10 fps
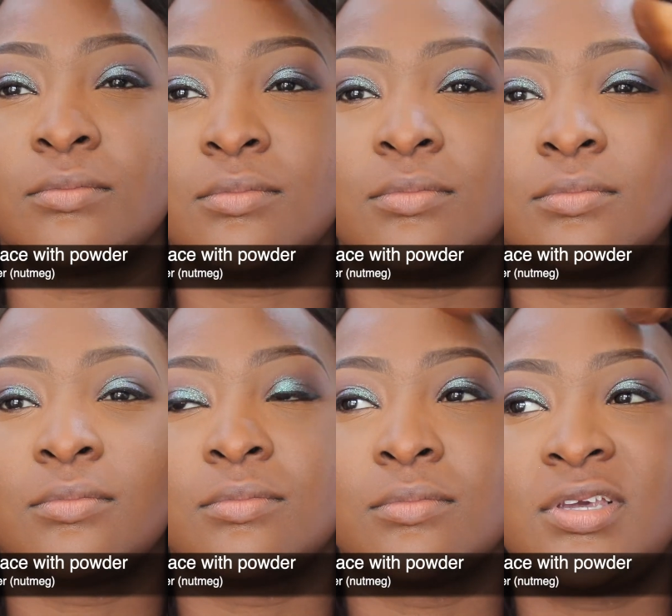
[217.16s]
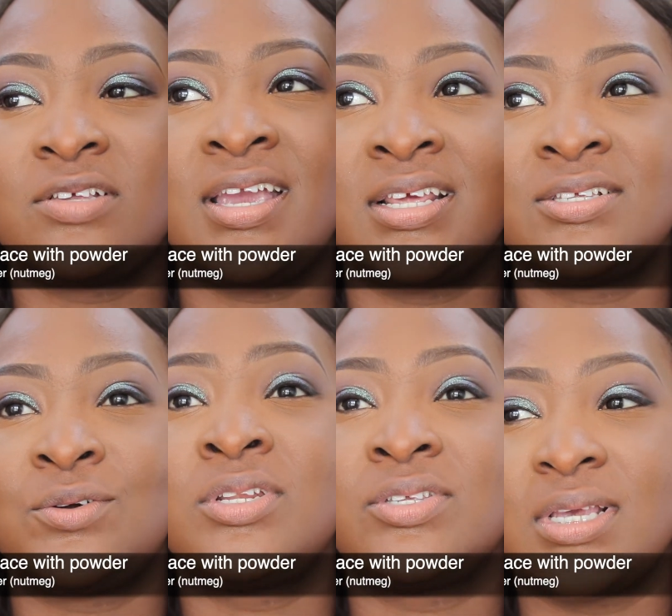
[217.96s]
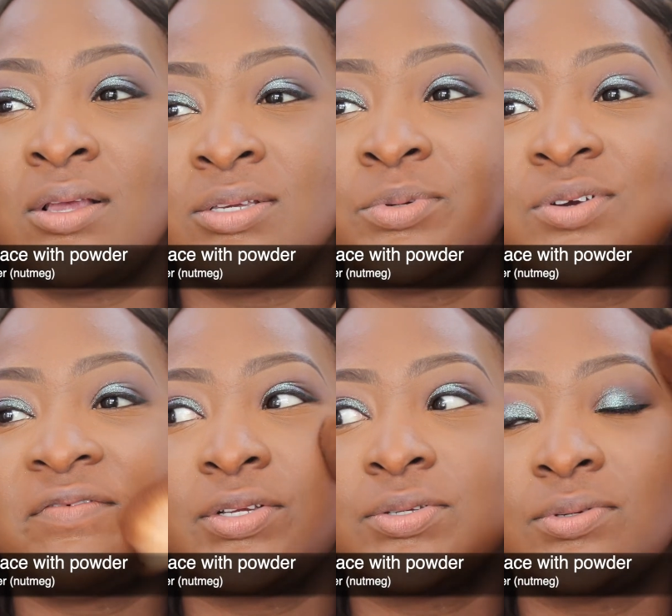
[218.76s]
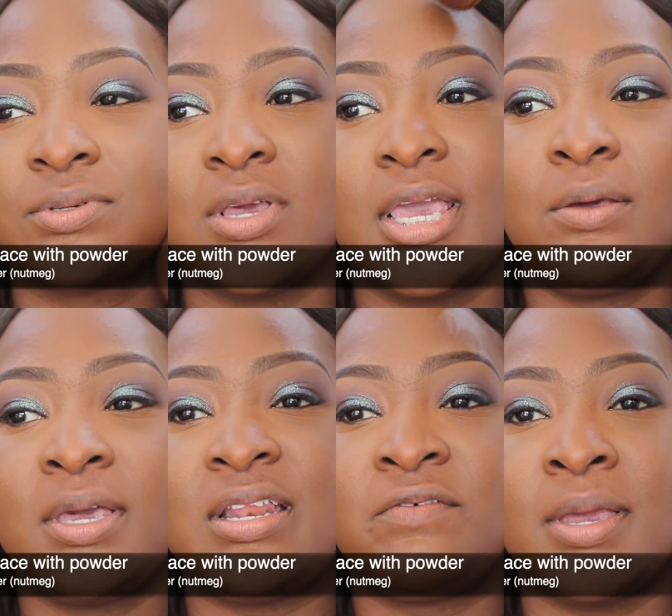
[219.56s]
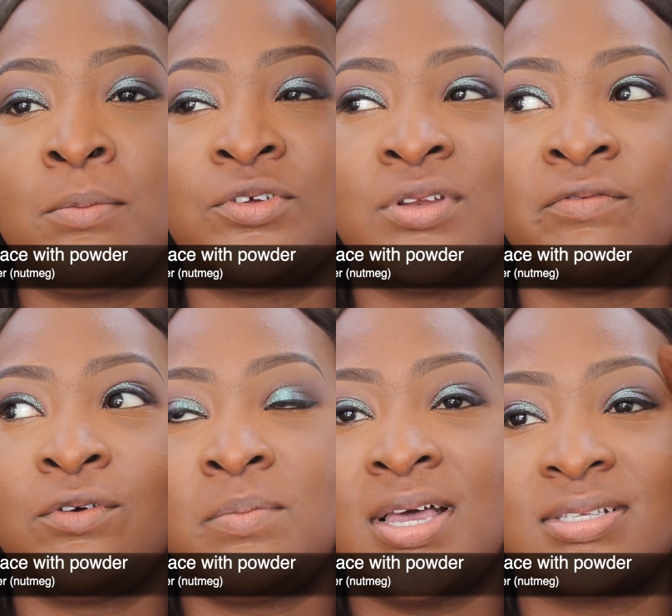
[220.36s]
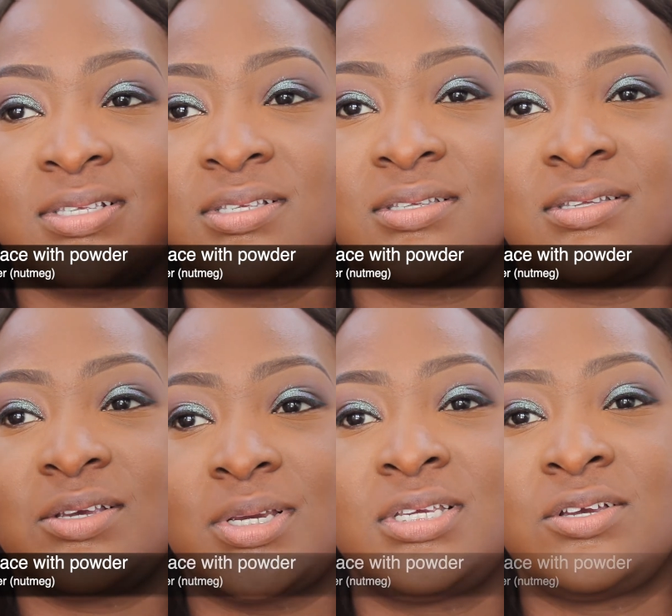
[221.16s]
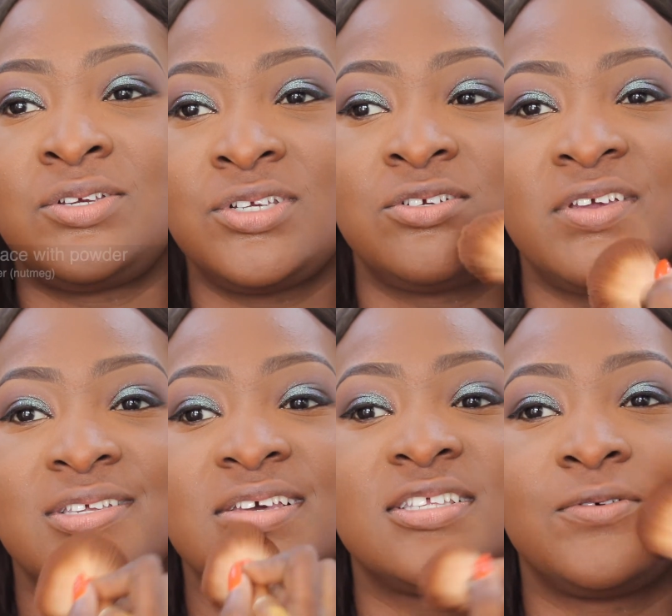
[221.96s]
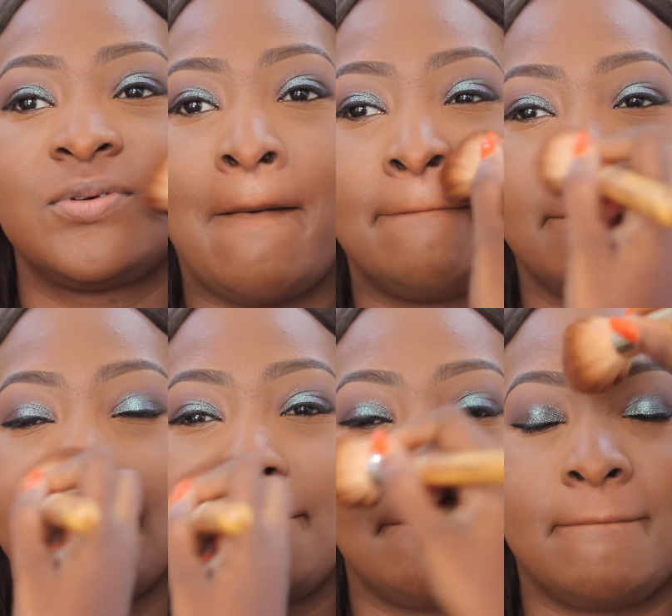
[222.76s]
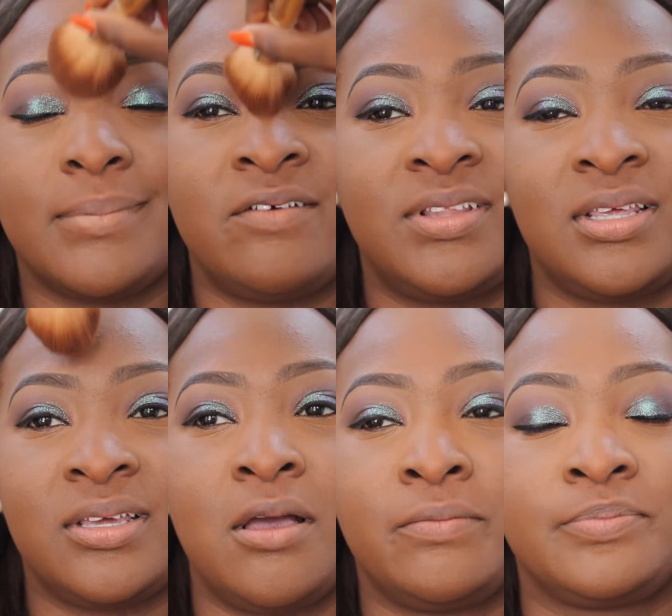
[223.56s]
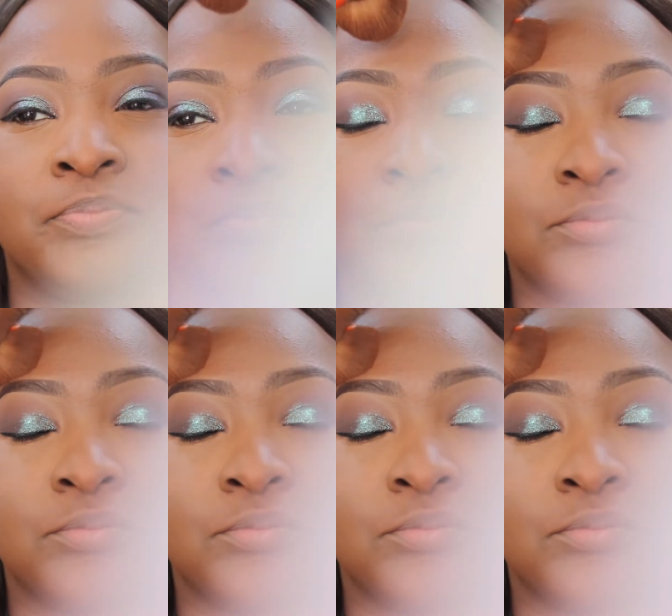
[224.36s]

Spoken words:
I'm setting under the eye with some powder, and then the rest of her face with pressed powder as well, to set everything